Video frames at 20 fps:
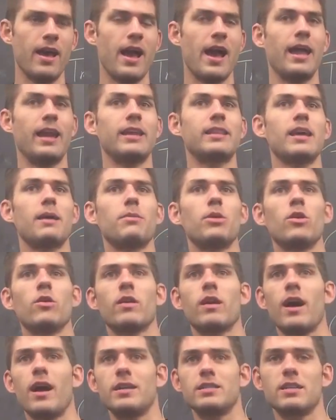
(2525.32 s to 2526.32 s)
Anytime you
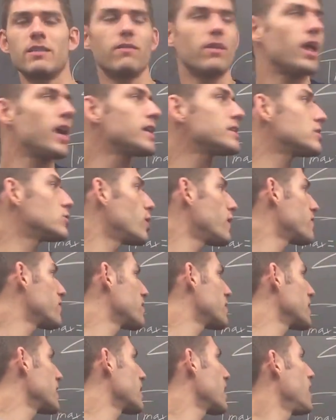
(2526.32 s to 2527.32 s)
hear constant velocity, you have
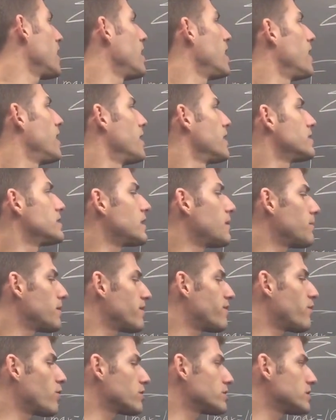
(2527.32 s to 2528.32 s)
to think the sum
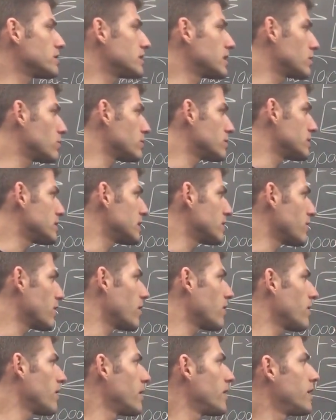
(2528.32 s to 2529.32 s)
of the forces equals
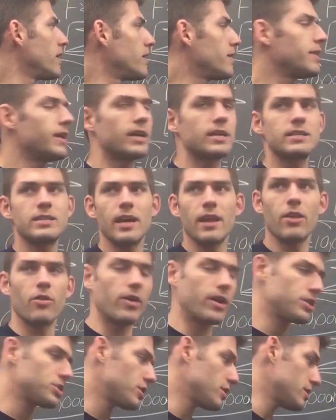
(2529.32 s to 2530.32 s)
0, the
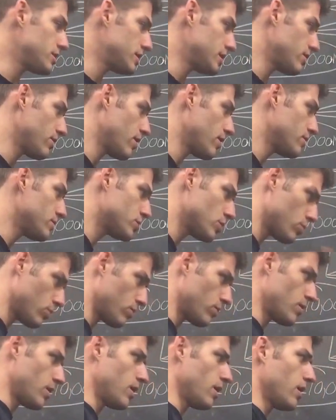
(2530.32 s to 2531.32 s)
acceleration is 0.
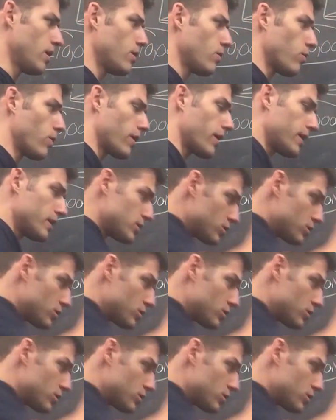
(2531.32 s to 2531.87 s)
So we're going